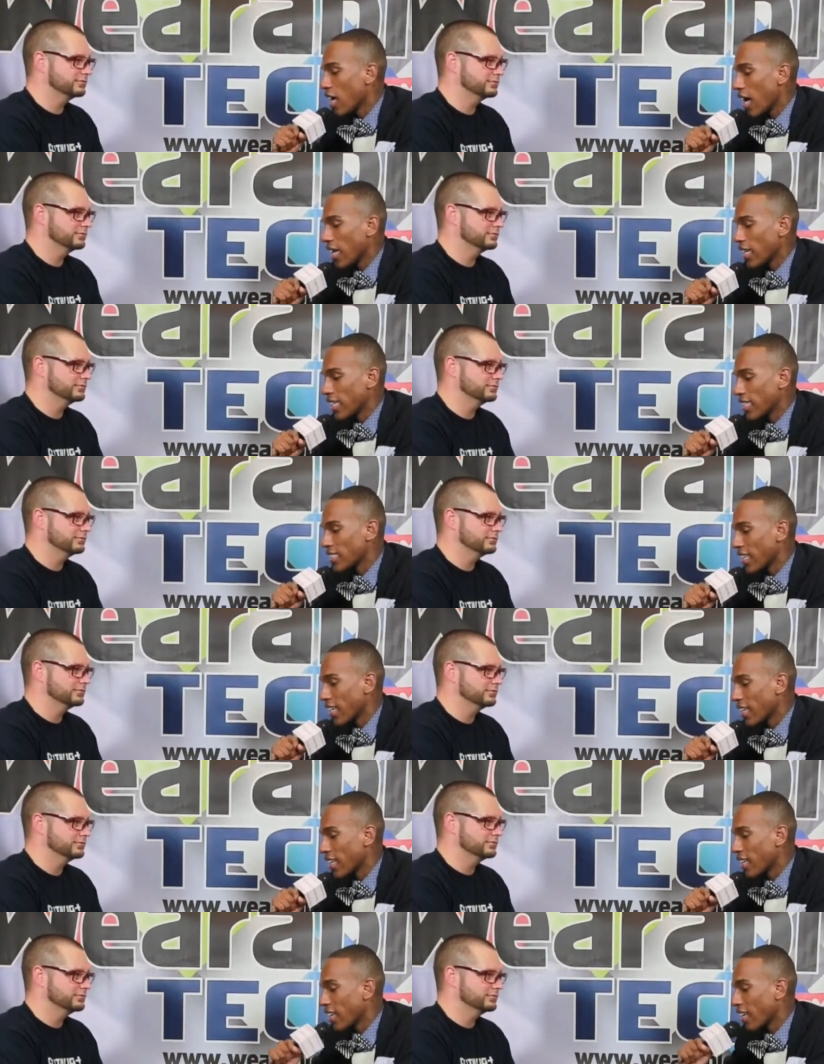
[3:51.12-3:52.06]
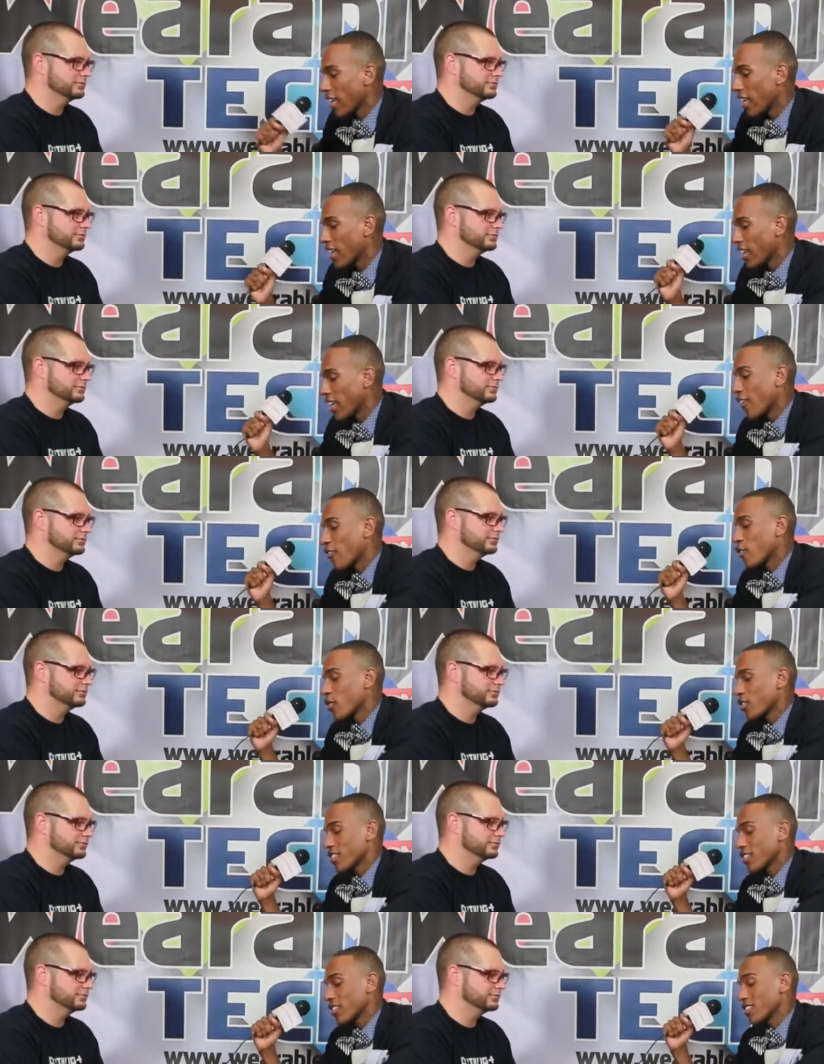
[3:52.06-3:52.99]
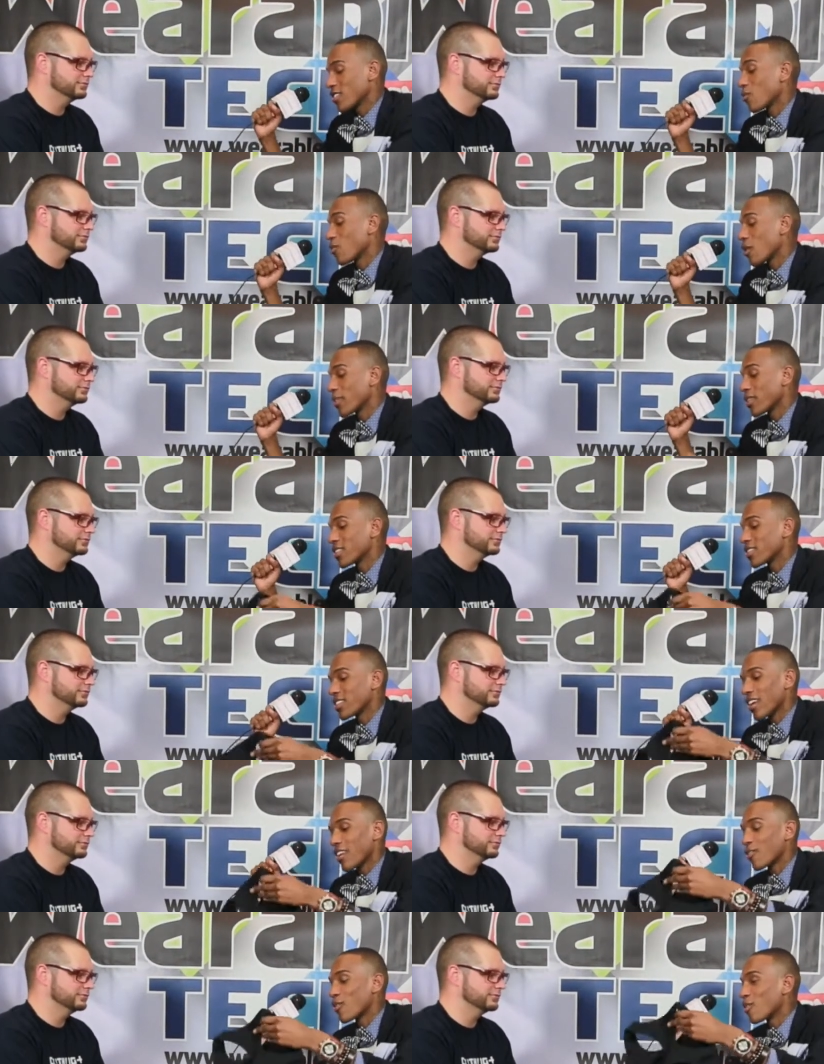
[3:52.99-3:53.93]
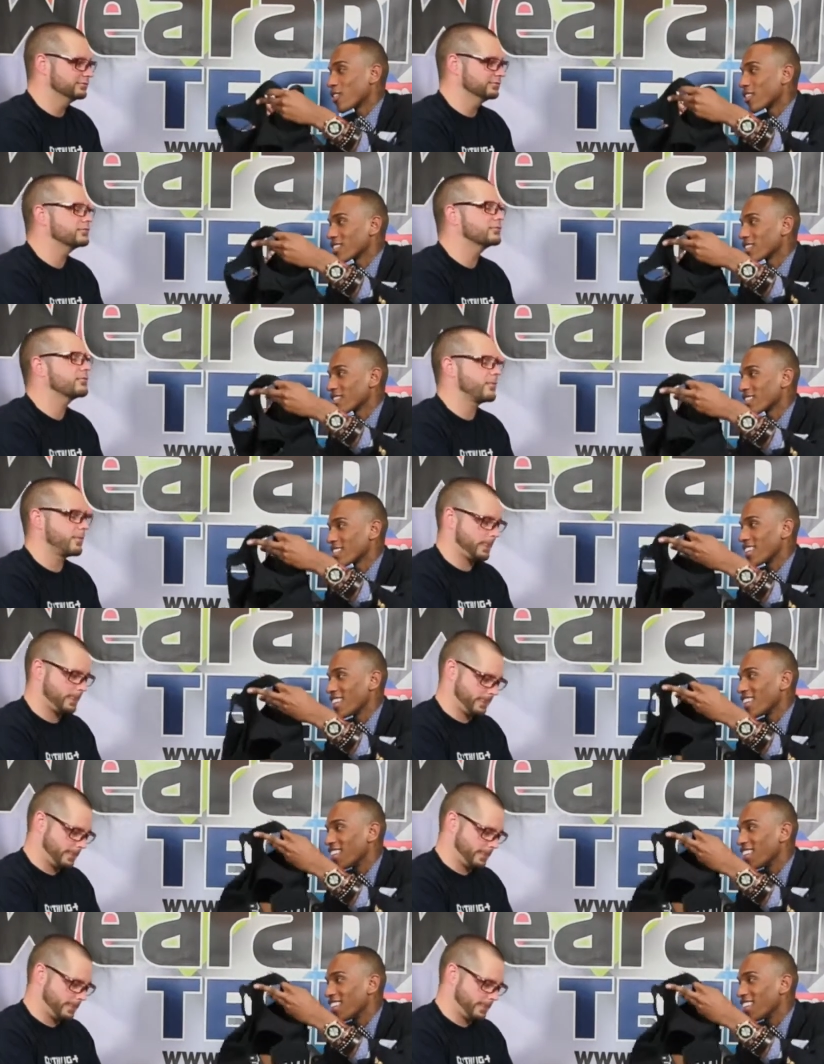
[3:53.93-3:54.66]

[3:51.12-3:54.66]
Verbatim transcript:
Speaker 1: I like that. And it, of course, this is a woman's, of course.